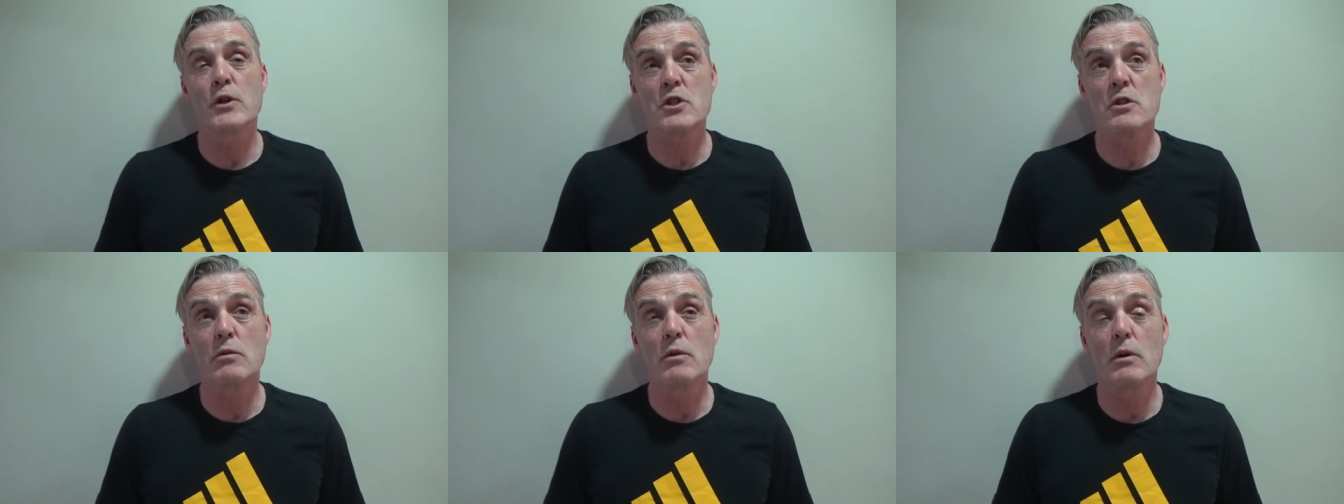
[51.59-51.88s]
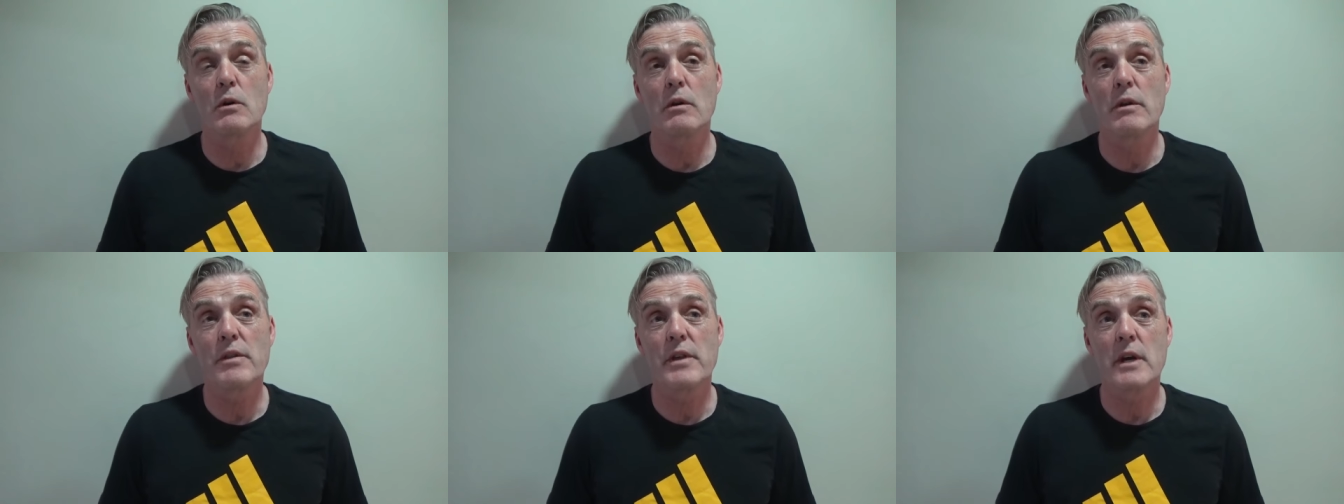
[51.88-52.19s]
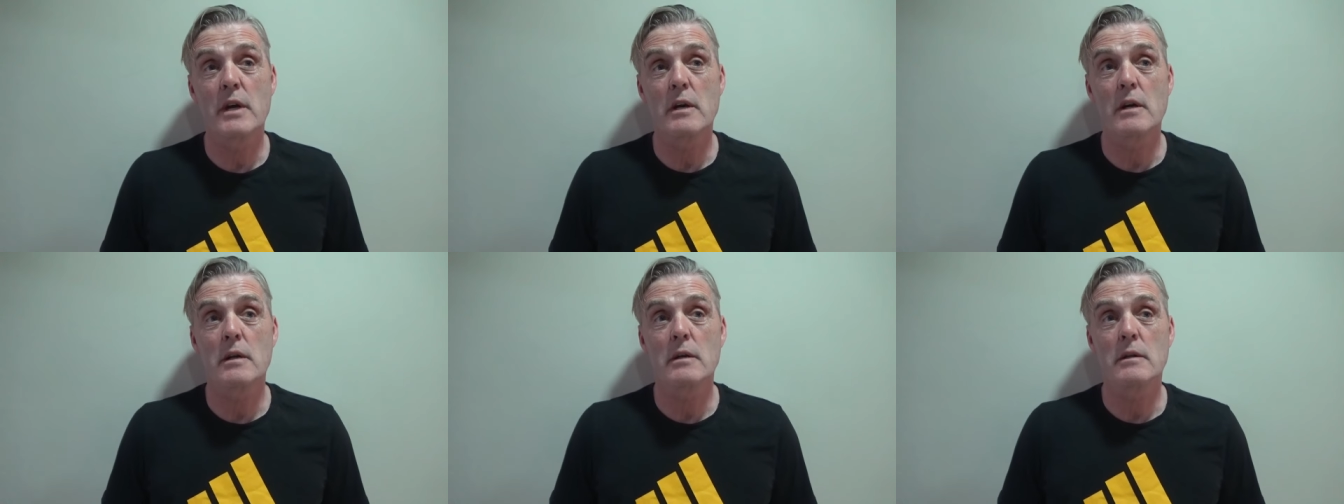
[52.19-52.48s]
First of all,
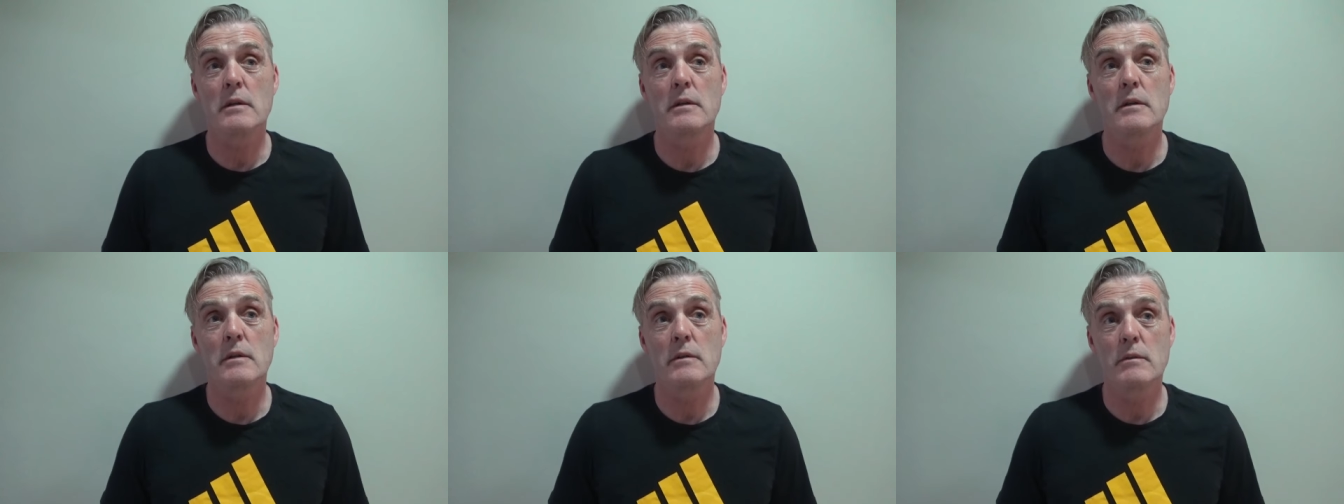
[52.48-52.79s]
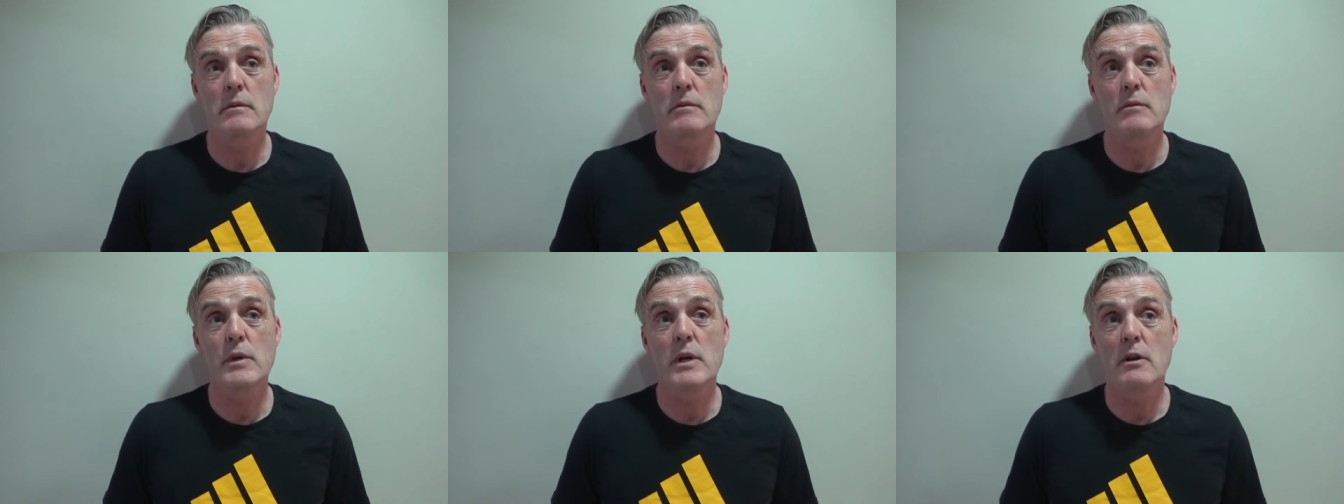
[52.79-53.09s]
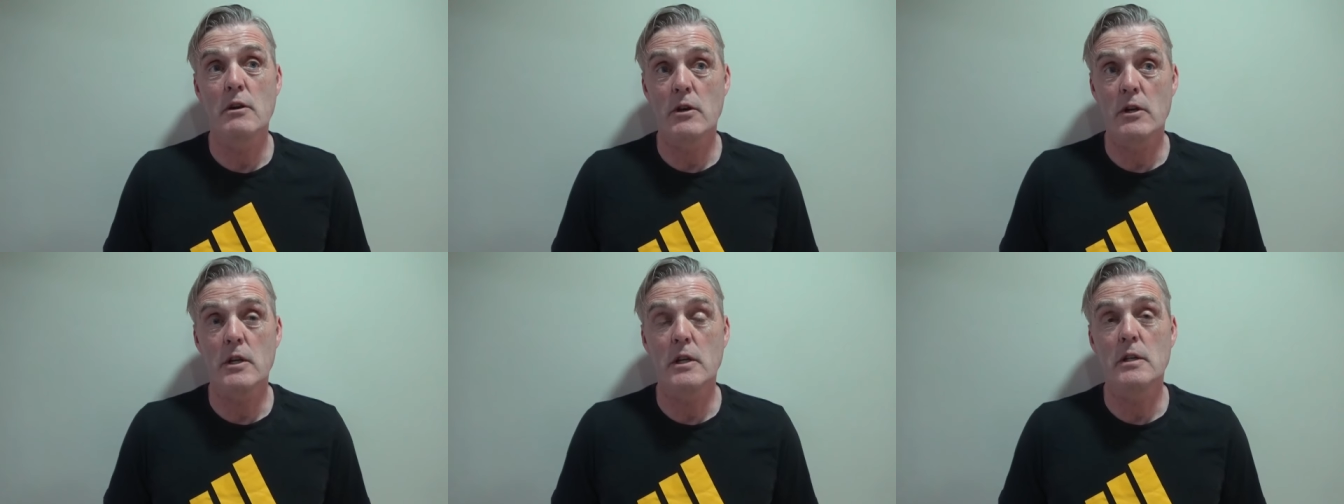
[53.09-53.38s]
there are, we
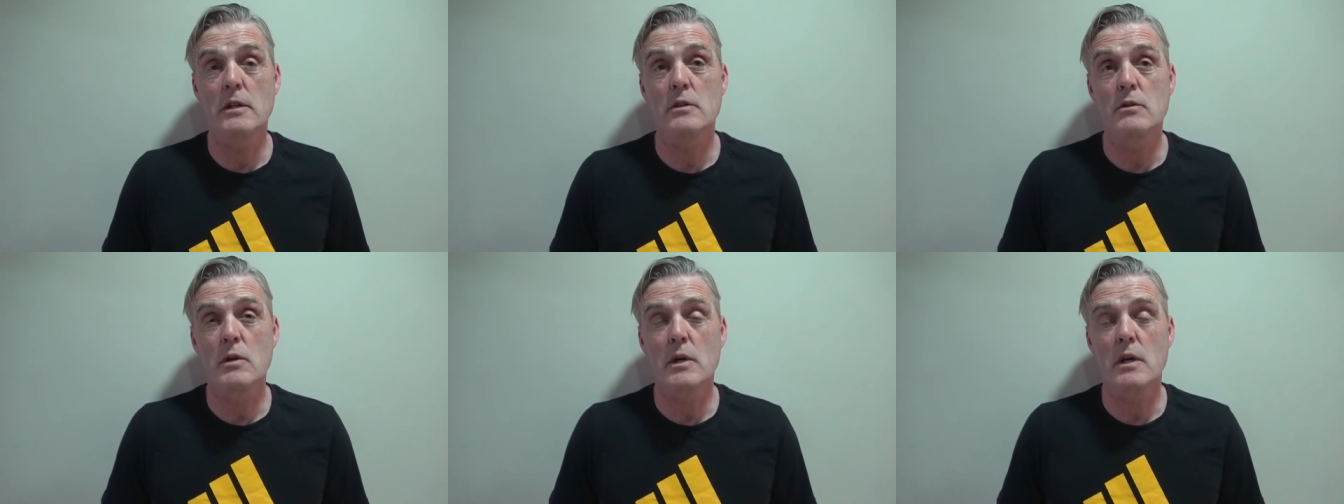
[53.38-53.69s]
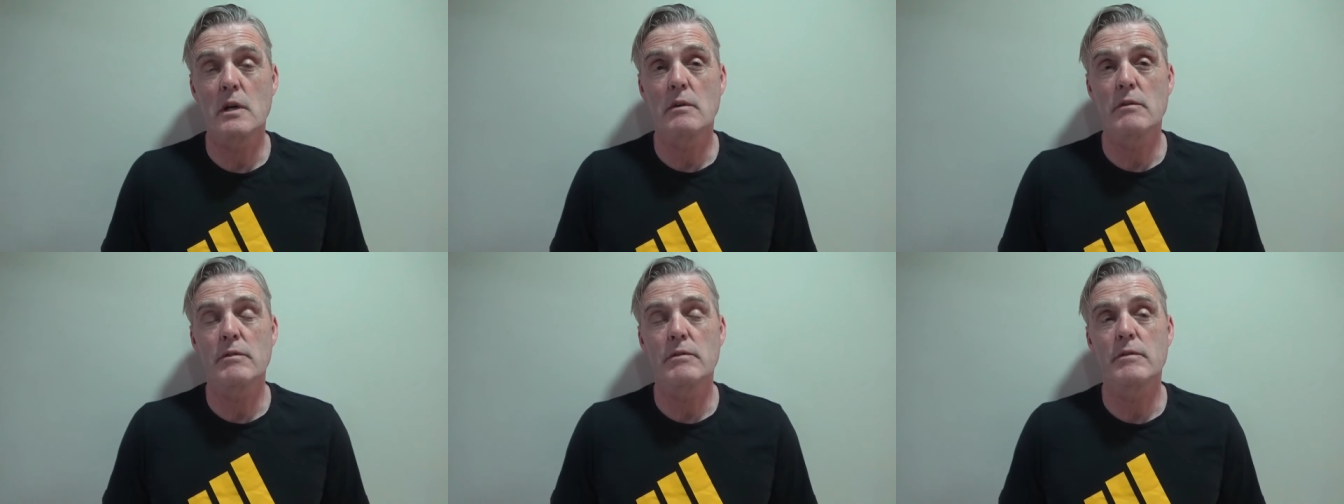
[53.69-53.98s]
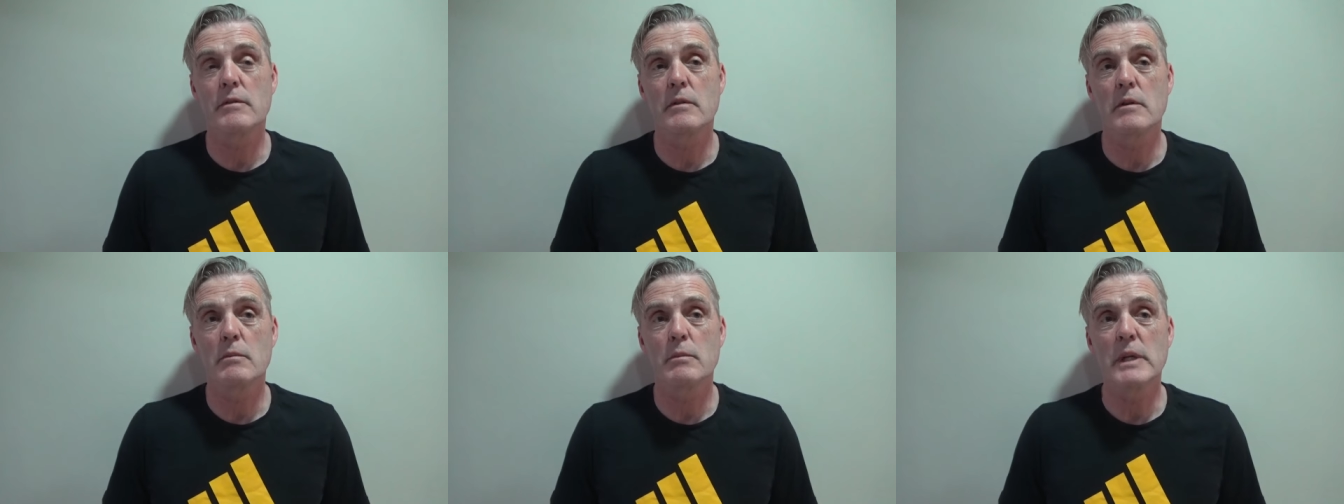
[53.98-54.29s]
are lucky to have
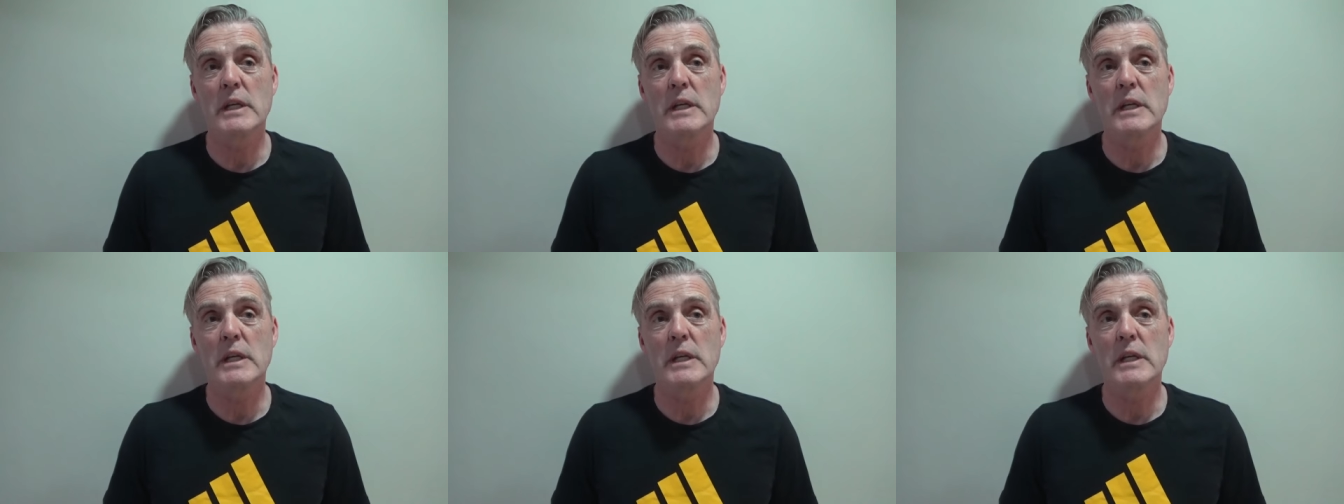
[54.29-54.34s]
uh,